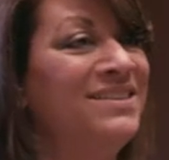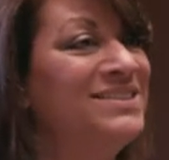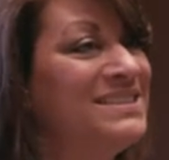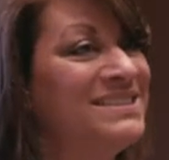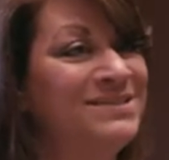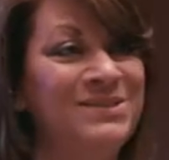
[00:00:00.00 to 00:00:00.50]

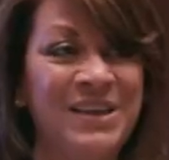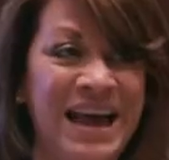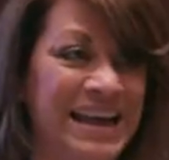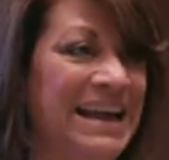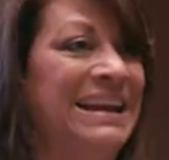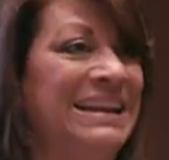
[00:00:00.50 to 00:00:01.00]
Just
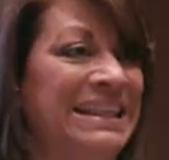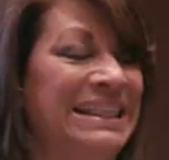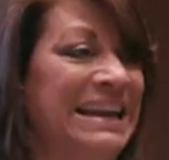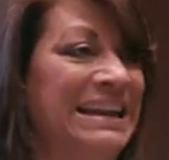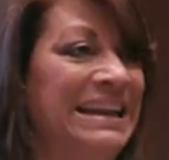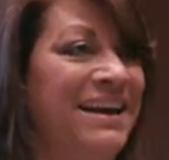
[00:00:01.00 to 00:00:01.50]
that kind of
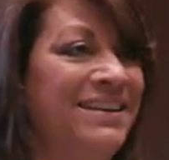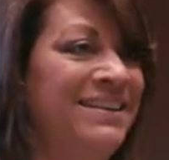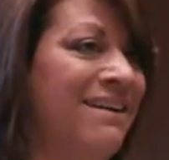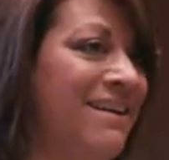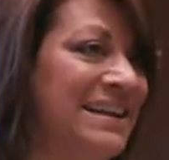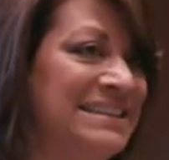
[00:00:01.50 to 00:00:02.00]
thing.
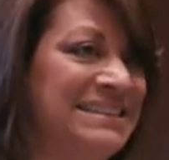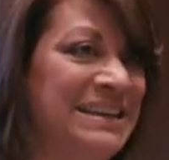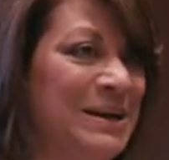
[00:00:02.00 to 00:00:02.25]
Not